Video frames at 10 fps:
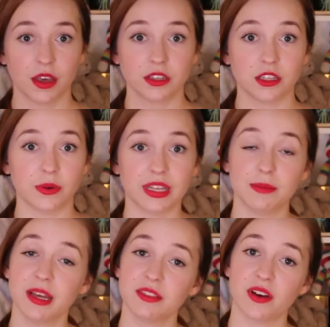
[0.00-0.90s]
So in the
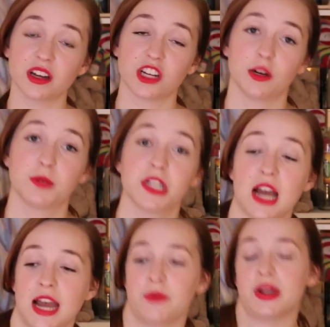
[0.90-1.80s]
month of October,
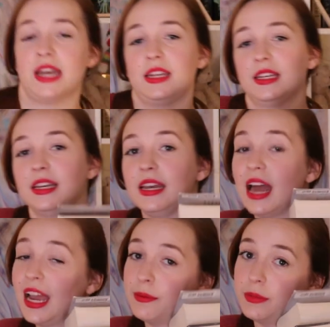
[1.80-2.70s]
I read
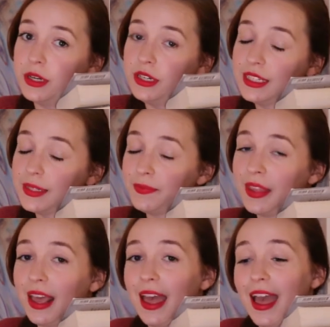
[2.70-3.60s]
nine books,
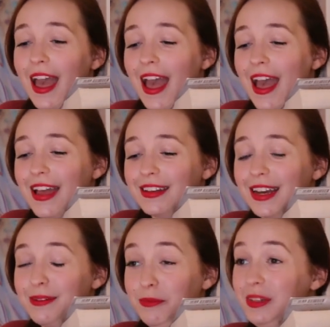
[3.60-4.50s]
and
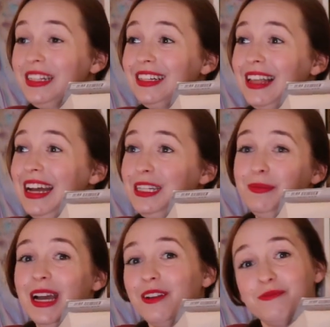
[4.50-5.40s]
I'm really glad to
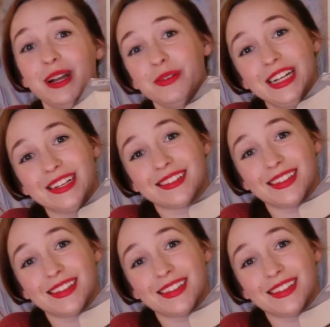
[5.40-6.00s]
be out of my reading